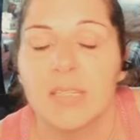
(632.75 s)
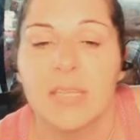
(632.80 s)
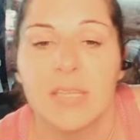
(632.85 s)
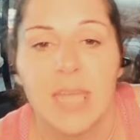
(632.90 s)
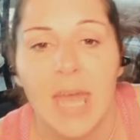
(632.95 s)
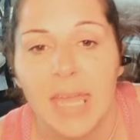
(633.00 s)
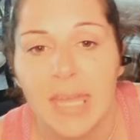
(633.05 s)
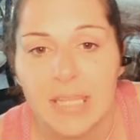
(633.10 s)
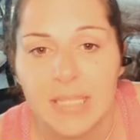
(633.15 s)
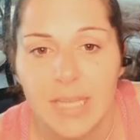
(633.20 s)
to
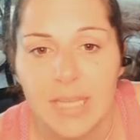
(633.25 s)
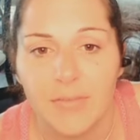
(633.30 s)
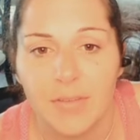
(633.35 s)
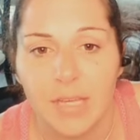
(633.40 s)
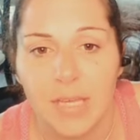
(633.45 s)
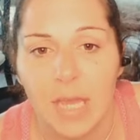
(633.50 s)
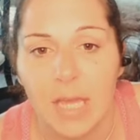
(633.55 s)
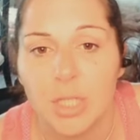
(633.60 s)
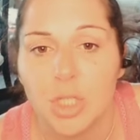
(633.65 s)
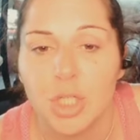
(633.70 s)

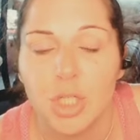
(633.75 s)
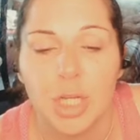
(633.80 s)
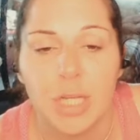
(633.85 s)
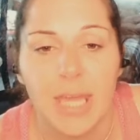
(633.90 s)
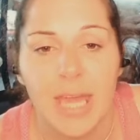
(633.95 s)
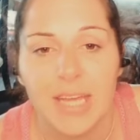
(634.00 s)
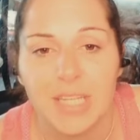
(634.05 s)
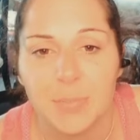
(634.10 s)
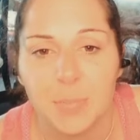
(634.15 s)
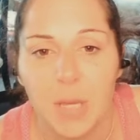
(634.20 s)
negativity and shitty
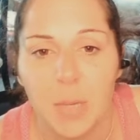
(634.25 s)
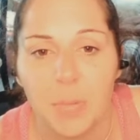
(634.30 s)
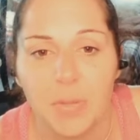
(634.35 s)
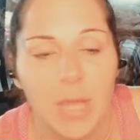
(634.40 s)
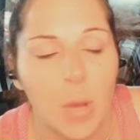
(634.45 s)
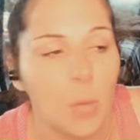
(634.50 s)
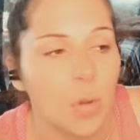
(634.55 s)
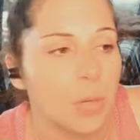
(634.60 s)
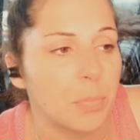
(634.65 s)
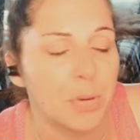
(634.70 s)
ass people
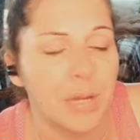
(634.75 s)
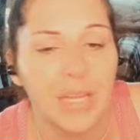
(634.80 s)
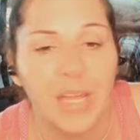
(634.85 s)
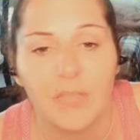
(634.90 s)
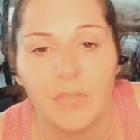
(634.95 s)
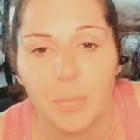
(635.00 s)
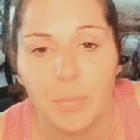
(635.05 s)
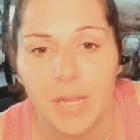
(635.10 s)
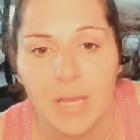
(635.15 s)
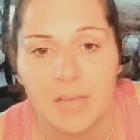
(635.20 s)
that want to bring
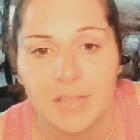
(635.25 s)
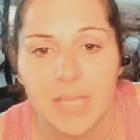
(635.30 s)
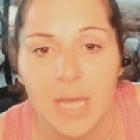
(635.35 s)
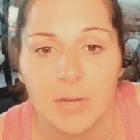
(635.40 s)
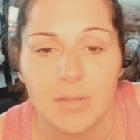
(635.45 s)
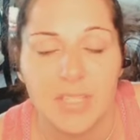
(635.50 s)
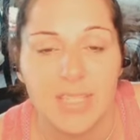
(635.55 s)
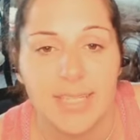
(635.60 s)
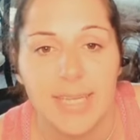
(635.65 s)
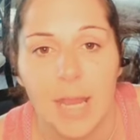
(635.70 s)
everybody else
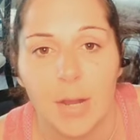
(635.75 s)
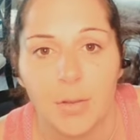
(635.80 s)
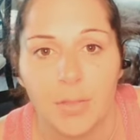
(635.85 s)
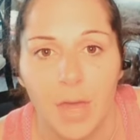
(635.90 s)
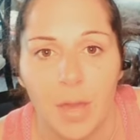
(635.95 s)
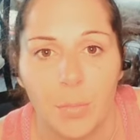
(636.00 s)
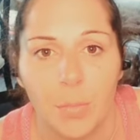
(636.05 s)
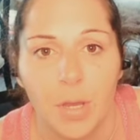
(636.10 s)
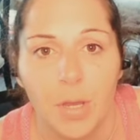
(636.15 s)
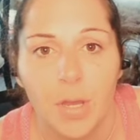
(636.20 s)
down and scare
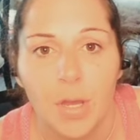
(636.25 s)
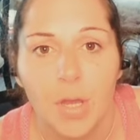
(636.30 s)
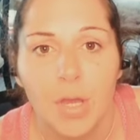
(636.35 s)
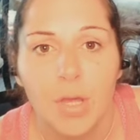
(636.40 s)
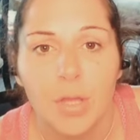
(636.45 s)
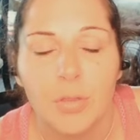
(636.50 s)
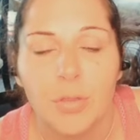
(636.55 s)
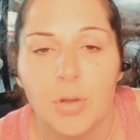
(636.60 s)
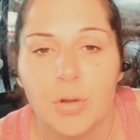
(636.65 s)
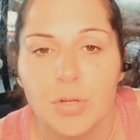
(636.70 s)
them.
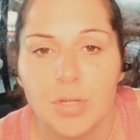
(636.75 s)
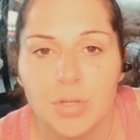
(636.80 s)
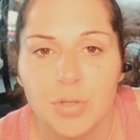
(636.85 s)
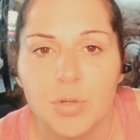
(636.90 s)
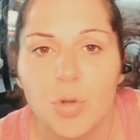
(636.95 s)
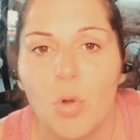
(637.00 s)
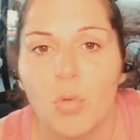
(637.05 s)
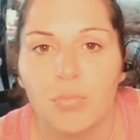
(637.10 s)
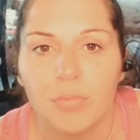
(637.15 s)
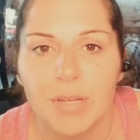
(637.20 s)
There is
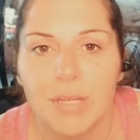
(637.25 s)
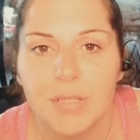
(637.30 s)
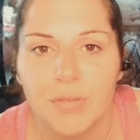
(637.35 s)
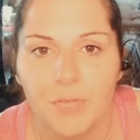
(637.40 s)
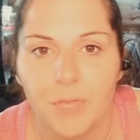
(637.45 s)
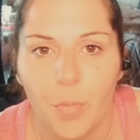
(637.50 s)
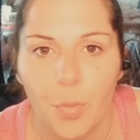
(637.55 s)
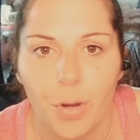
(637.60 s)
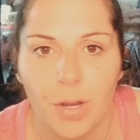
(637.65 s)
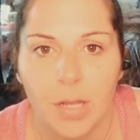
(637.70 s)
no
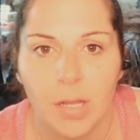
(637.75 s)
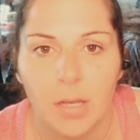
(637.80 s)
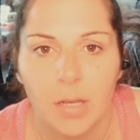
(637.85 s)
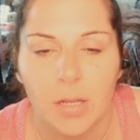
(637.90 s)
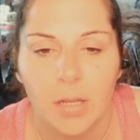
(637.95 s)
reason for it.